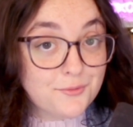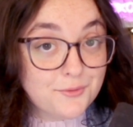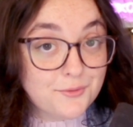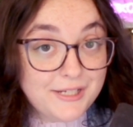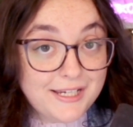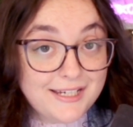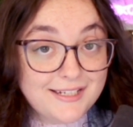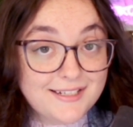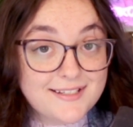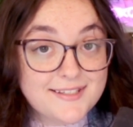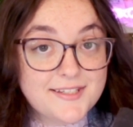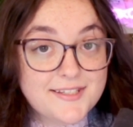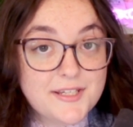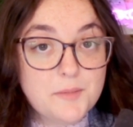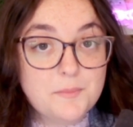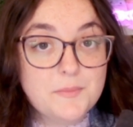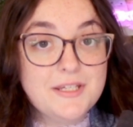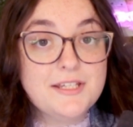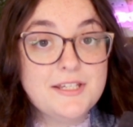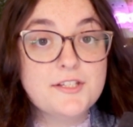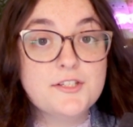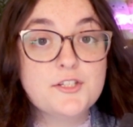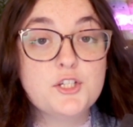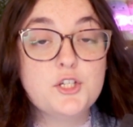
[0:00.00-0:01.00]
create a
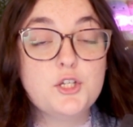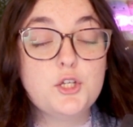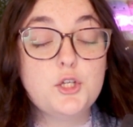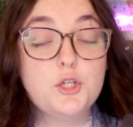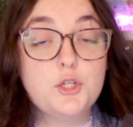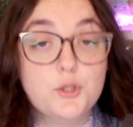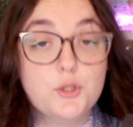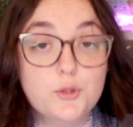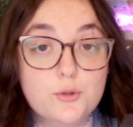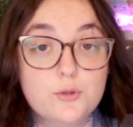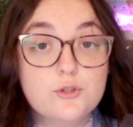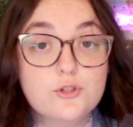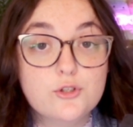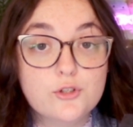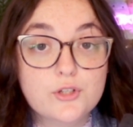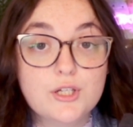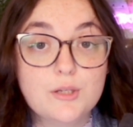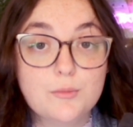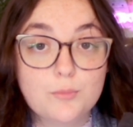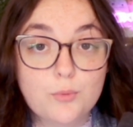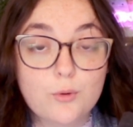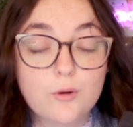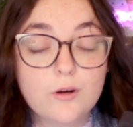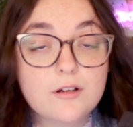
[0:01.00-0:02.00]
sim is
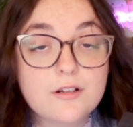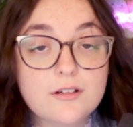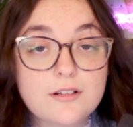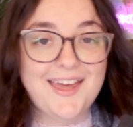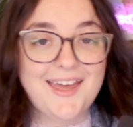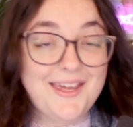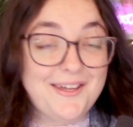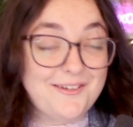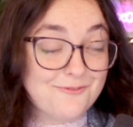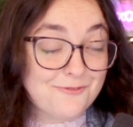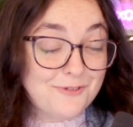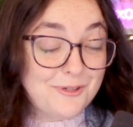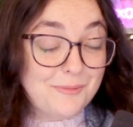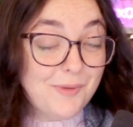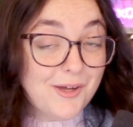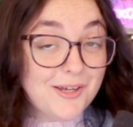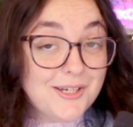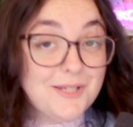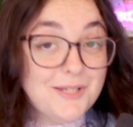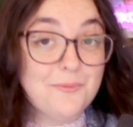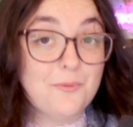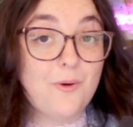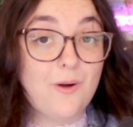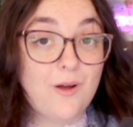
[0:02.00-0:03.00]
hugely important.
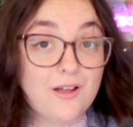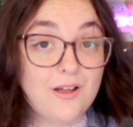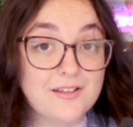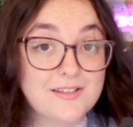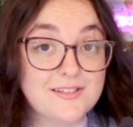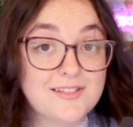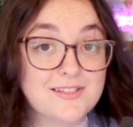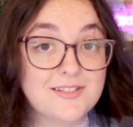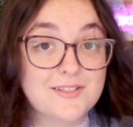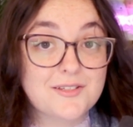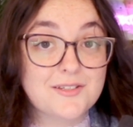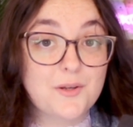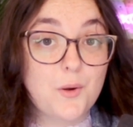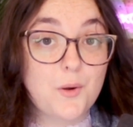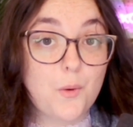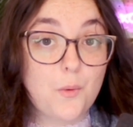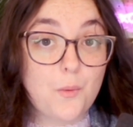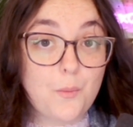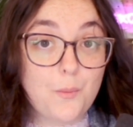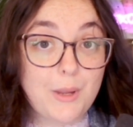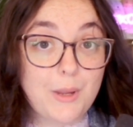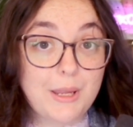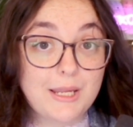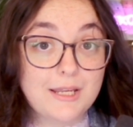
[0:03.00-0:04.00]
Everybody wants
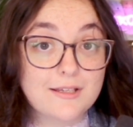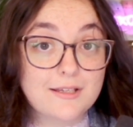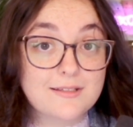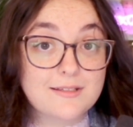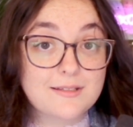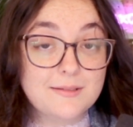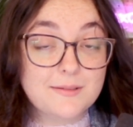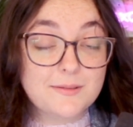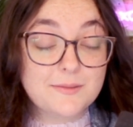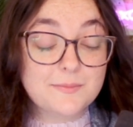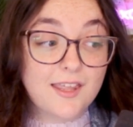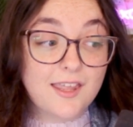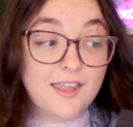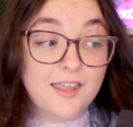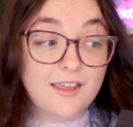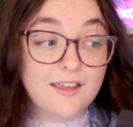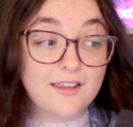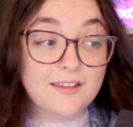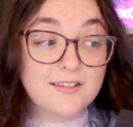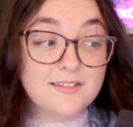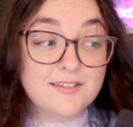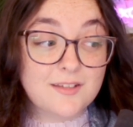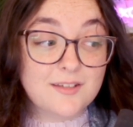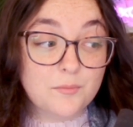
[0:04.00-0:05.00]
wings,
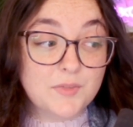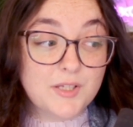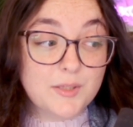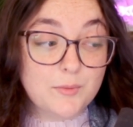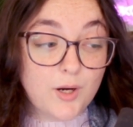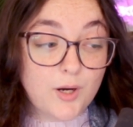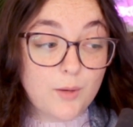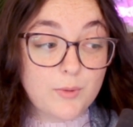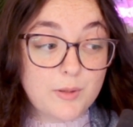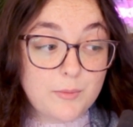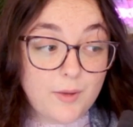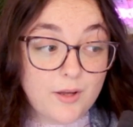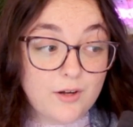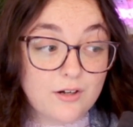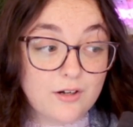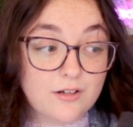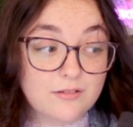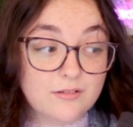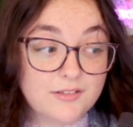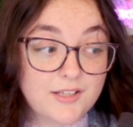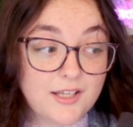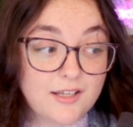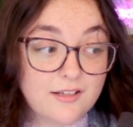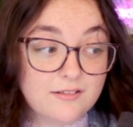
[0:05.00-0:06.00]
and something probably
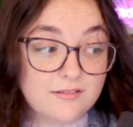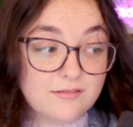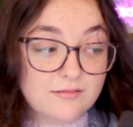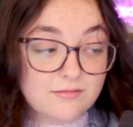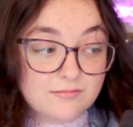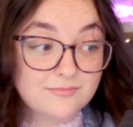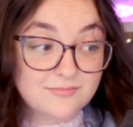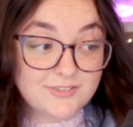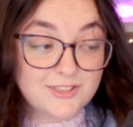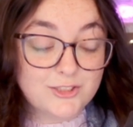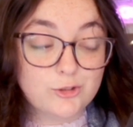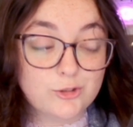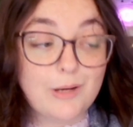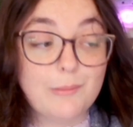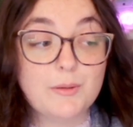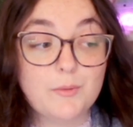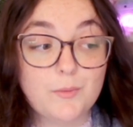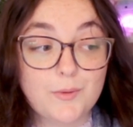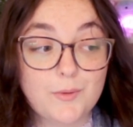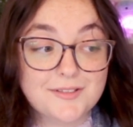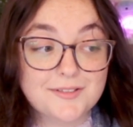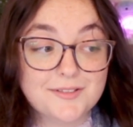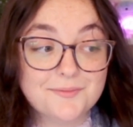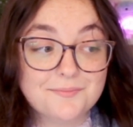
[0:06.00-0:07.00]
better than these
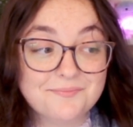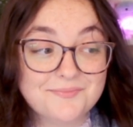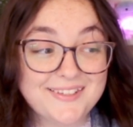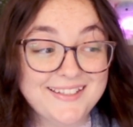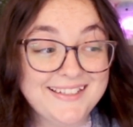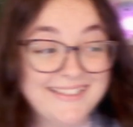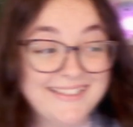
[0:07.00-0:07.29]
crappy ones.